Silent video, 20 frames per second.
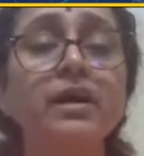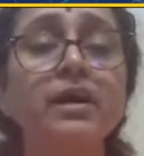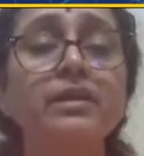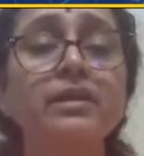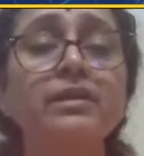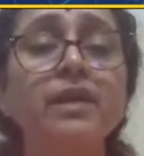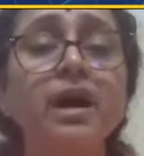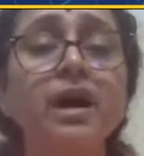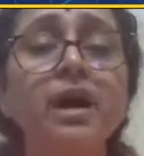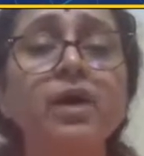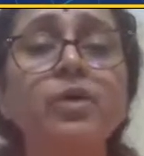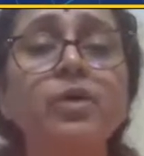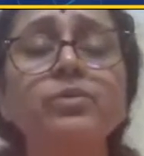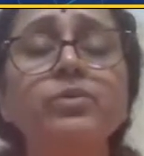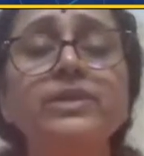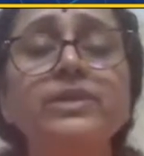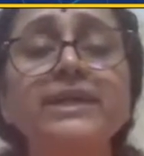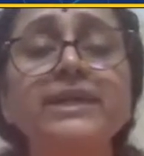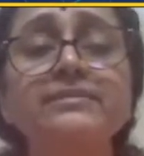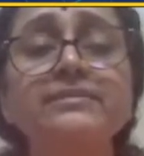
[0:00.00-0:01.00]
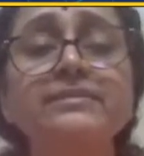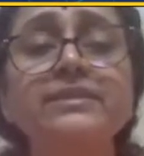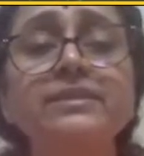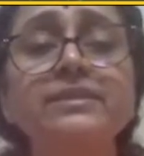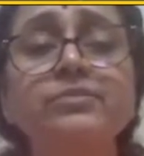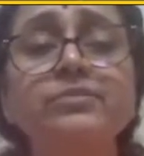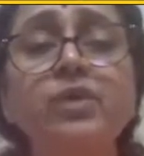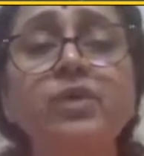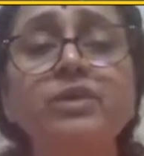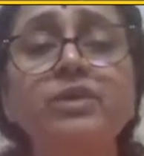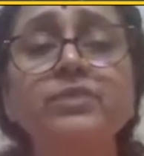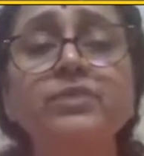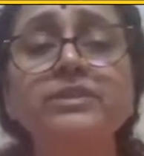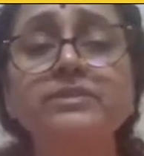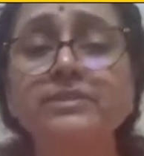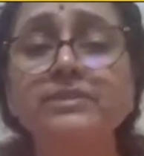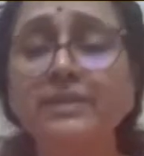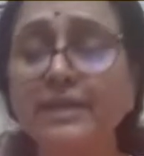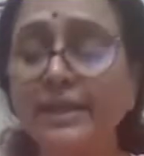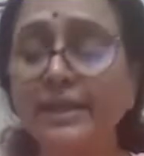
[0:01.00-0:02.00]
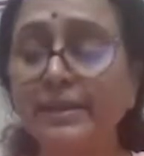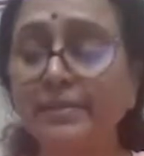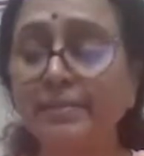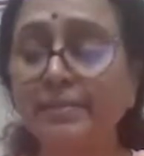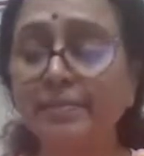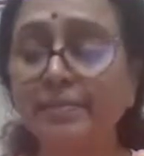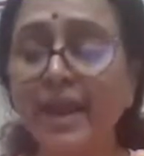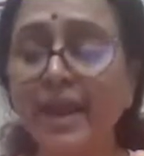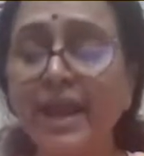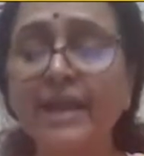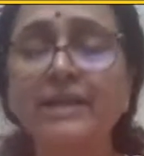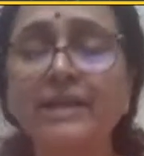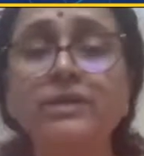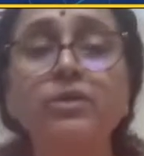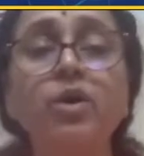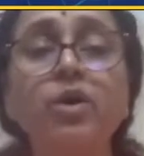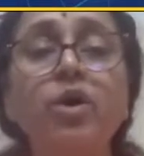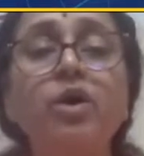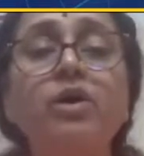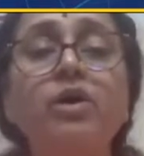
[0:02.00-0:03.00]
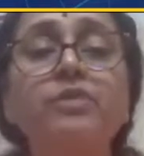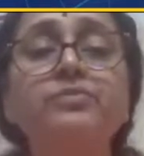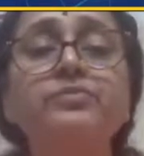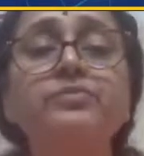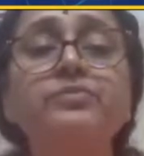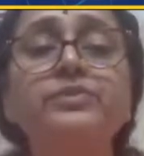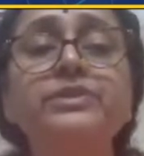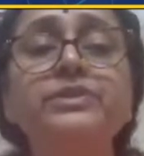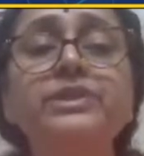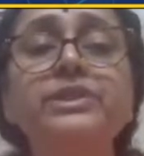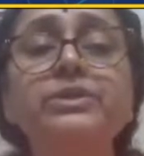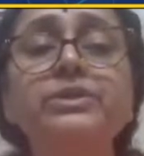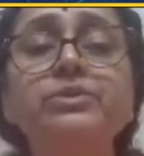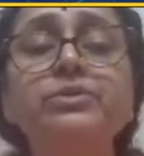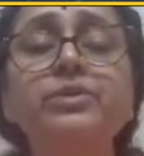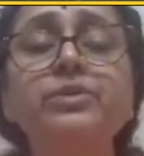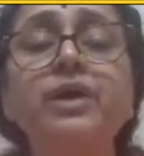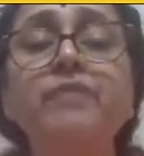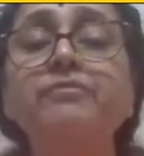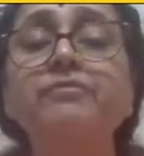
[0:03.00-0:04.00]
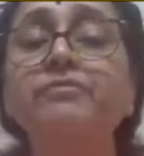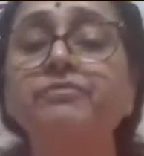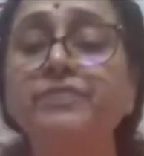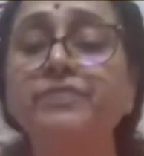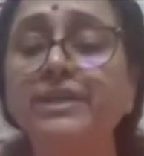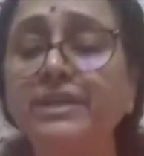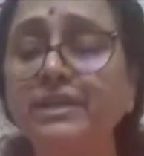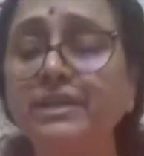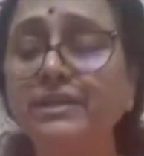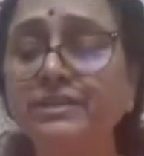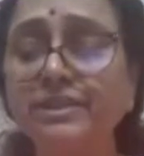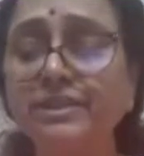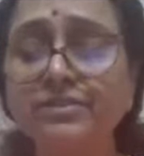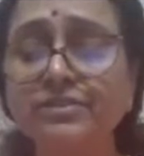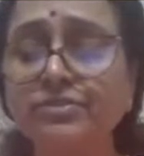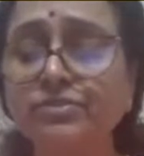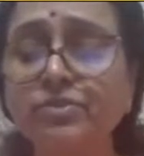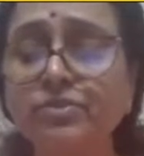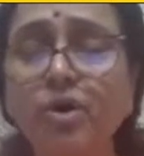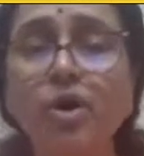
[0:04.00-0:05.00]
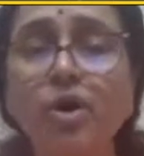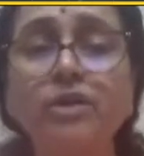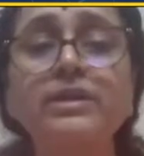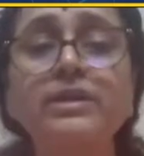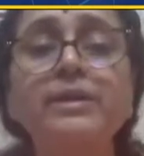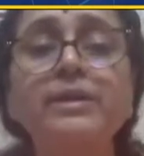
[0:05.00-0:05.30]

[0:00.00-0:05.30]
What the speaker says: Now, let's see what was the impact of we just saw the